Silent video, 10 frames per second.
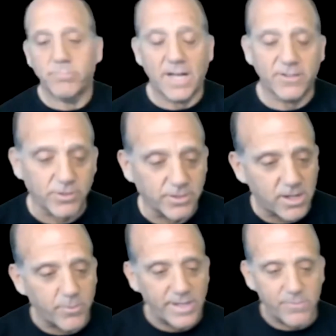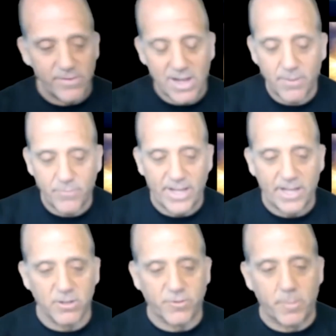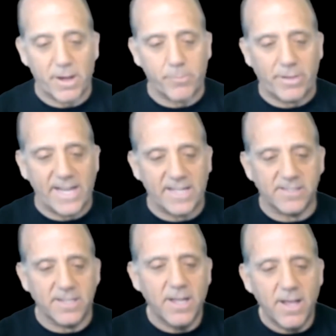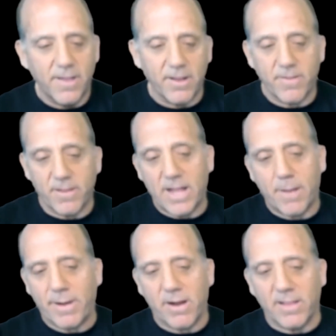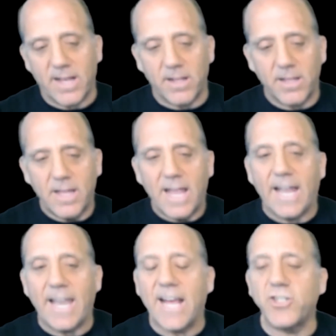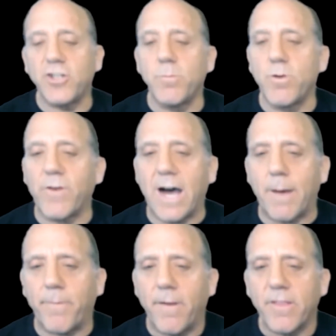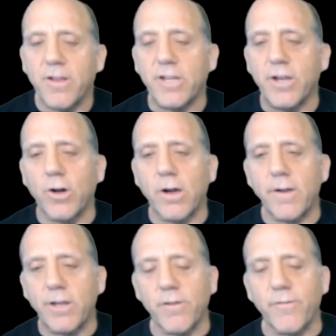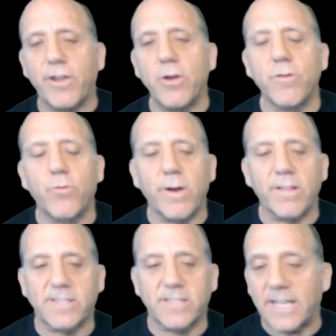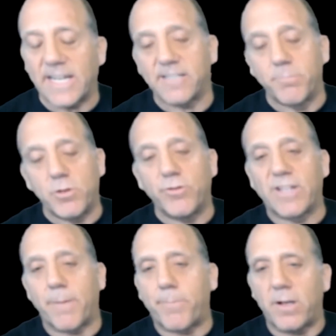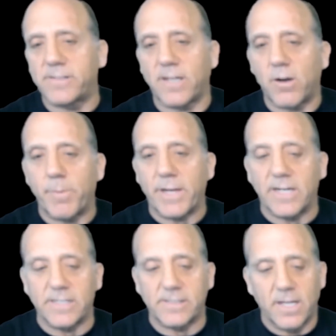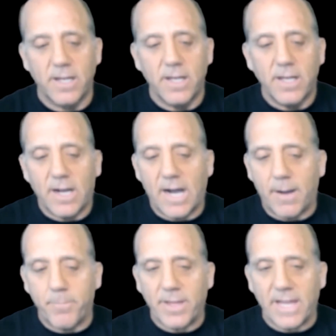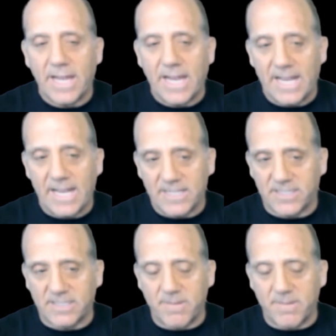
not true at all. We've got videos from airplanes. They're not parallel. And as you move up, your view of where the sun is moves up also, because It's